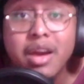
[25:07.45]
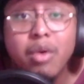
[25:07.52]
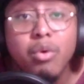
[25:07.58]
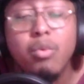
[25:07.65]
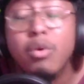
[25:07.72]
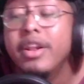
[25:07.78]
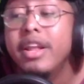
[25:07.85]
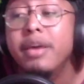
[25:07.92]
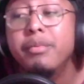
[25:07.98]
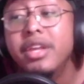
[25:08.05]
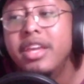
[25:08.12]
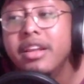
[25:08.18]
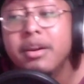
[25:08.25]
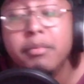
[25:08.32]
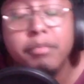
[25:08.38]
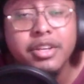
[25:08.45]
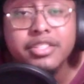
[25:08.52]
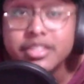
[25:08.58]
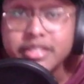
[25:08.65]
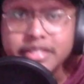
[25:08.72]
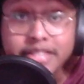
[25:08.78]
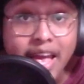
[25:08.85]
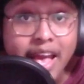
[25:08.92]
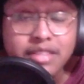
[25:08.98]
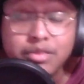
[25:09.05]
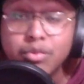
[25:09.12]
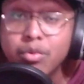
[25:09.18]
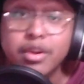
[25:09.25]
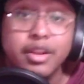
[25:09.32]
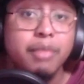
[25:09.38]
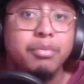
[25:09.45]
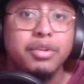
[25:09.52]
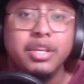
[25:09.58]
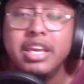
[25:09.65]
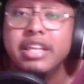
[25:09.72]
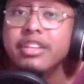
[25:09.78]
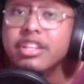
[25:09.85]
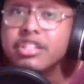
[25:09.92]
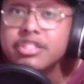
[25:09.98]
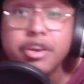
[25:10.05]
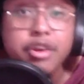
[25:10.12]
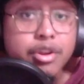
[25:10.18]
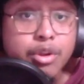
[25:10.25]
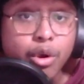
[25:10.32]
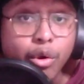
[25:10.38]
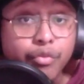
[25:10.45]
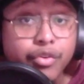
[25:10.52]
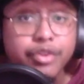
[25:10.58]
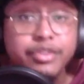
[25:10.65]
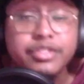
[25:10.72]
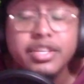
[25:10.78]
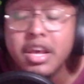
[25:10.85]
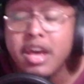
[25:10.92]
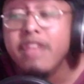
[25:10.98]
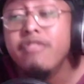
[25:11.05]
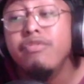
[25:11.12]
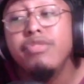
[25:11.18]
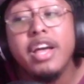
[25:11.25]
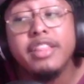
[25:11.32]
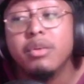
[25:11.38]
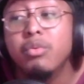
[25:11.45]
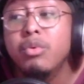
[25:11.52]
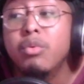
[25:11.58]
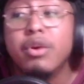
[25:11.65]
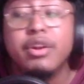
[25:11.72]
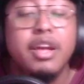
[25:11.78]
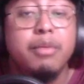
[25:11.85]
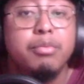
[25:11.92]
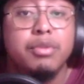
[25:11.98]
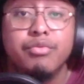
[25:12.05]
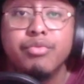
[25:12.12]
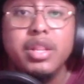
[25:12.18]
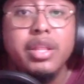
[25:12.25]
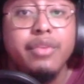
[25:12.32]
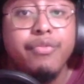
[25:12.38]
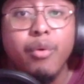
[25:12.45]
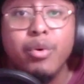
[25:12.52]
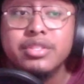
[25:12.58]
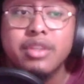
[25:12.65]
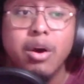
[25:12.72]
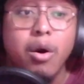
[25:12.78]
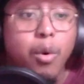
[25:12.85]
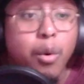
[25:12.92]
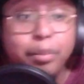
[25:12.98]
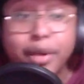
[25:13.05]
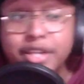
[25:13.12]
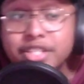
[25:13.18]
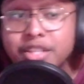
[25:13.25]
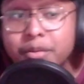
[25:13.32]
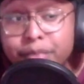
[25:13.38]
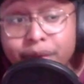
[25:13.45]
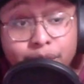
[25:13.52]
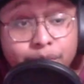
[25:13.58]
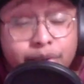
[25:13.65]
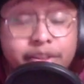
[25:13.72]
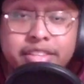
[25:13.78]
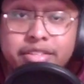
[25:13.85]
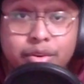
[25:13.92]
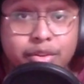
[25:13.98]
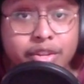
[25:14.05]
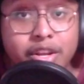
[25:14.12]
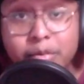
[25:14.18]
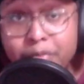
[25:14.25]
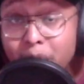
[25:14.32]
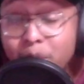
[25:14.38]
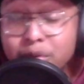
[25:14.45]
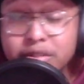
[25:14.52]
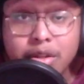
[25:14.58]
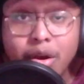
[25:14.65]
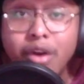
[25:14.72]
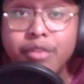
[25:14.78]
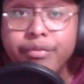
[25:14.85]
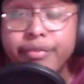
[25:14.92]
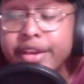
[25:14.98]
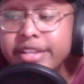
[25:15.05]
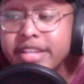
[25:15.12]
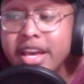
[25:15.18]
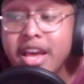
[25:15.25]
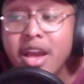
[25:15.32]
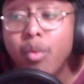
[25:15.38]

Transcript: We weren't able to get a bunch of sacks. We weren't able to get any turnovers, nothing. We weren't able to really force a whole bunch of penalties on the opposing offense.